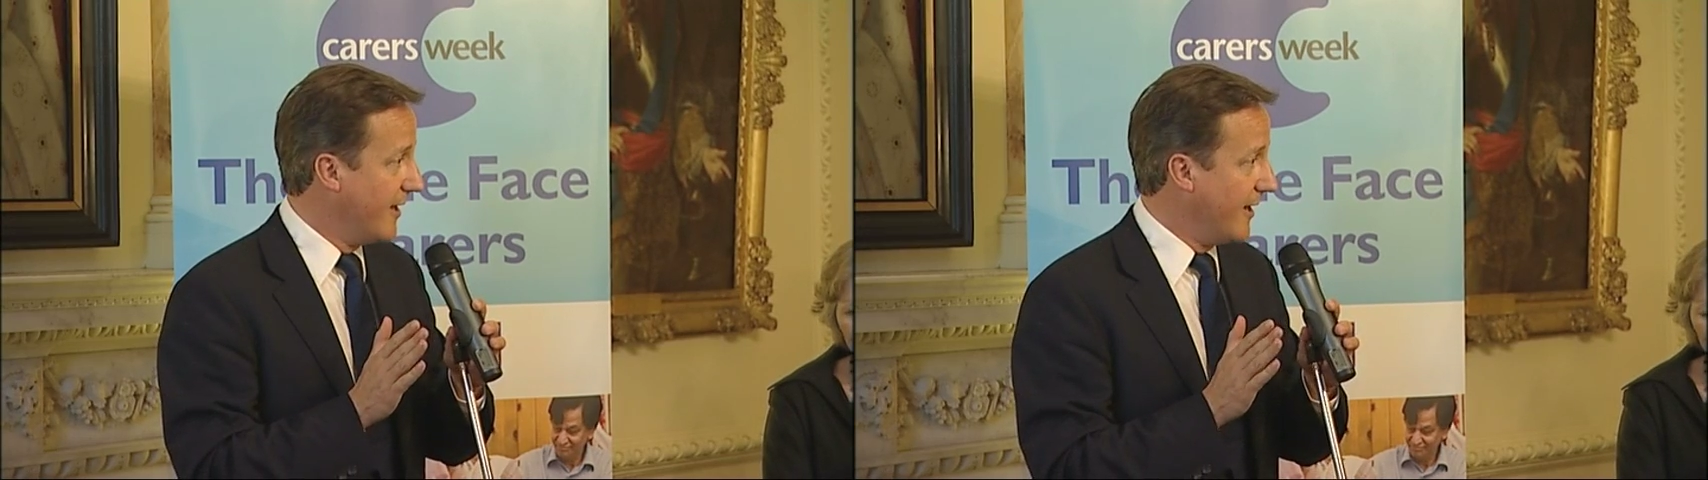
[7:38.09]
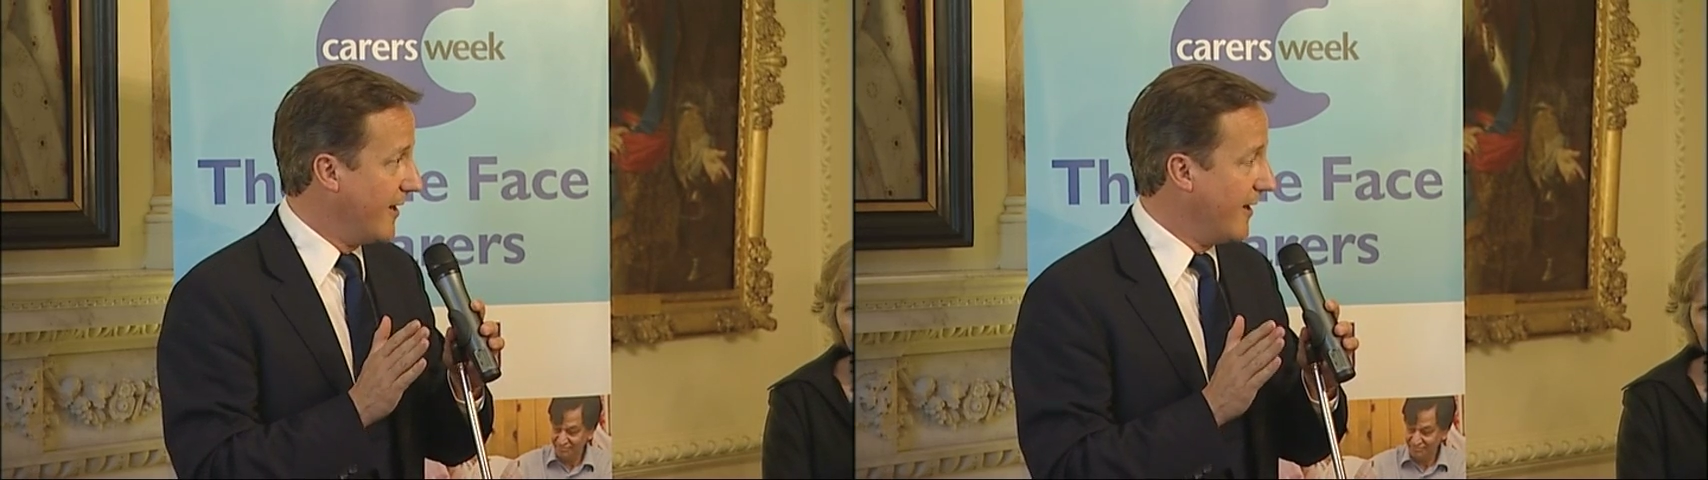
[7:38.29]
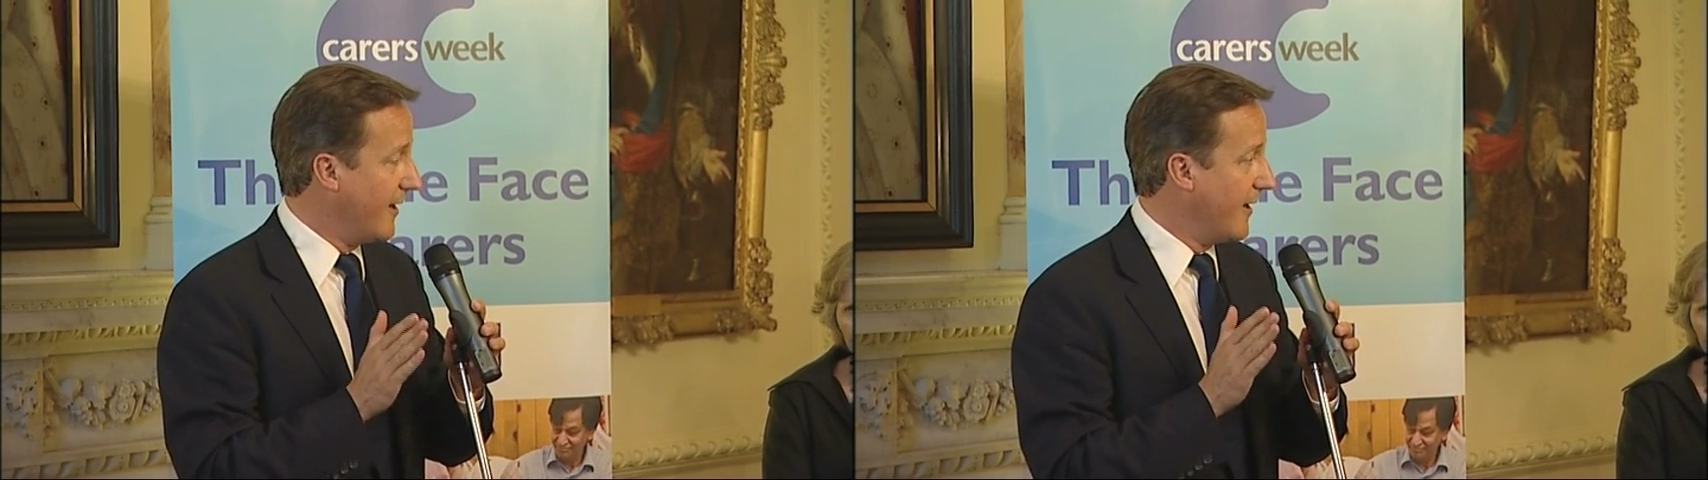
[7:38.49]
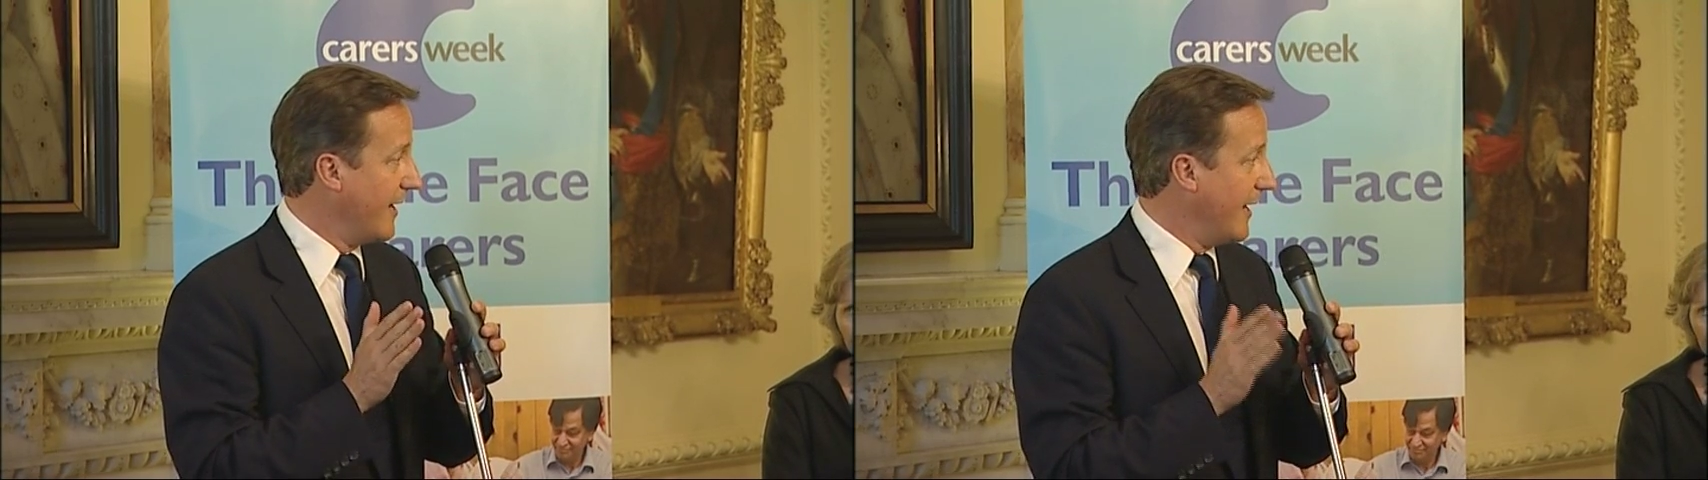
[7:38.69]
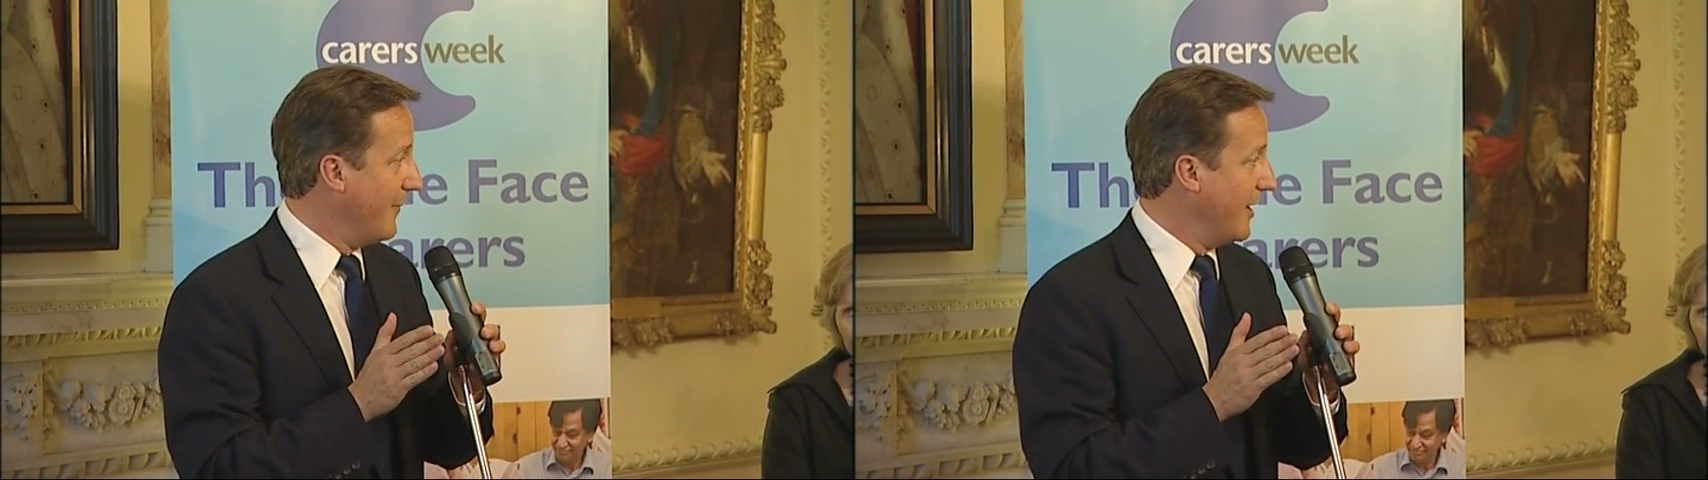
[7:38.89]
I
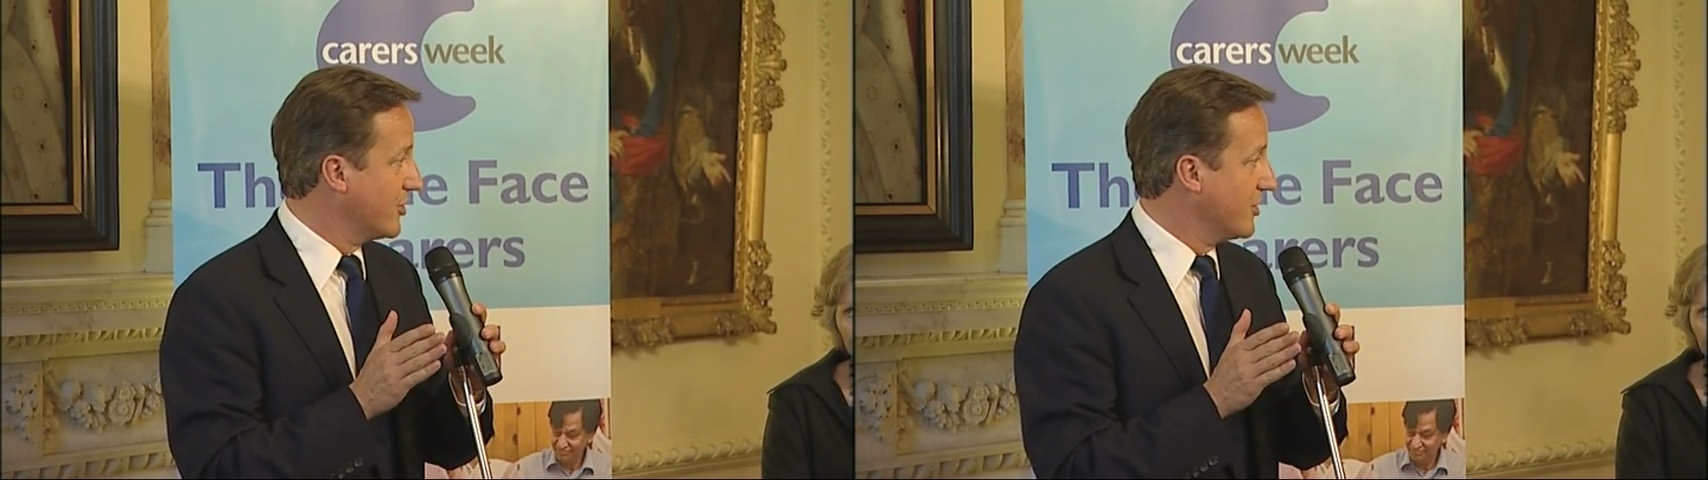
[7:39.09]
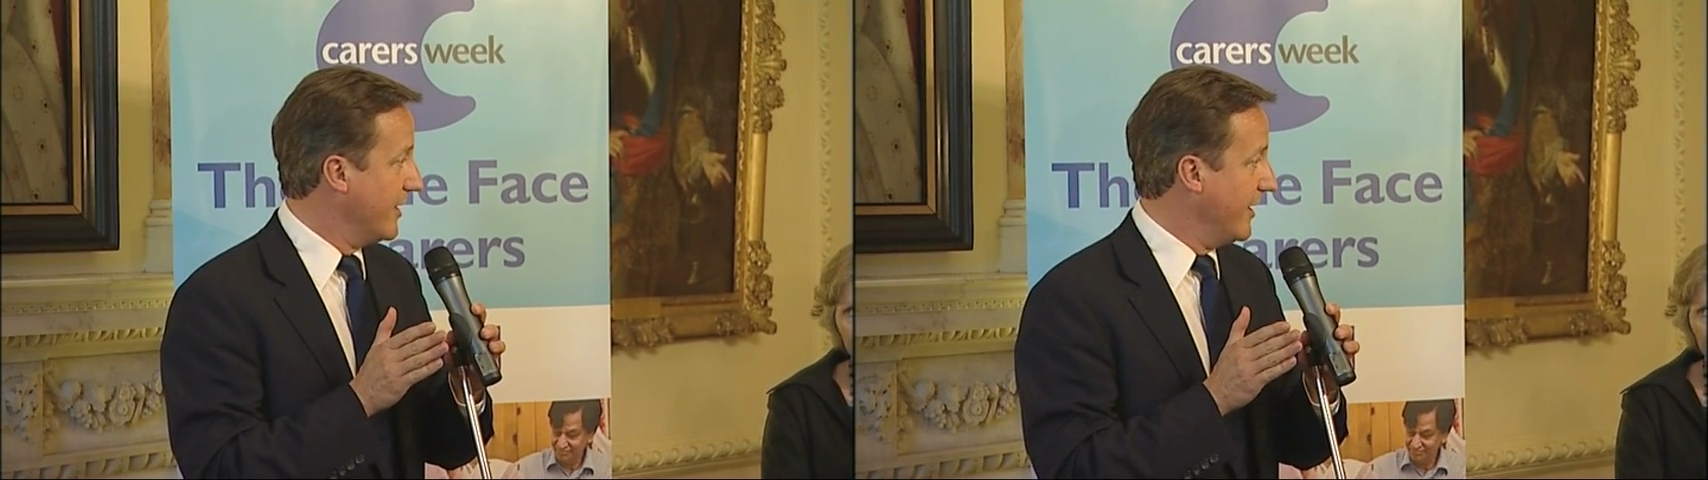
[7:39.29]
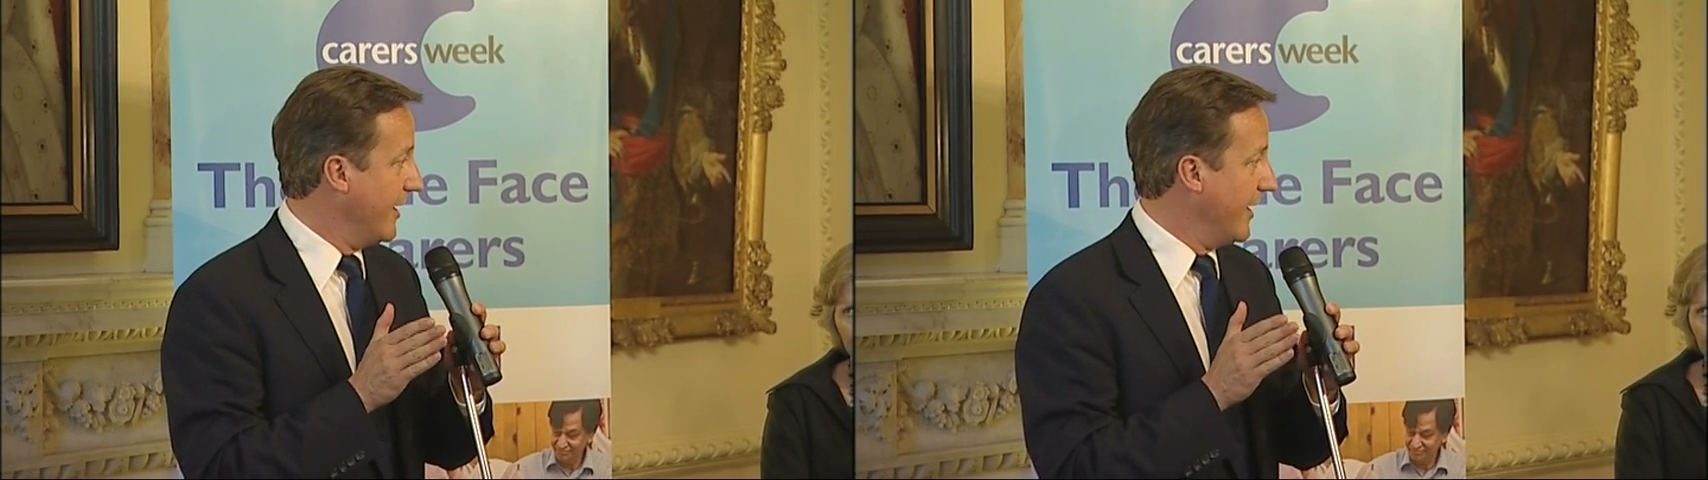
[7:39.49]
am actually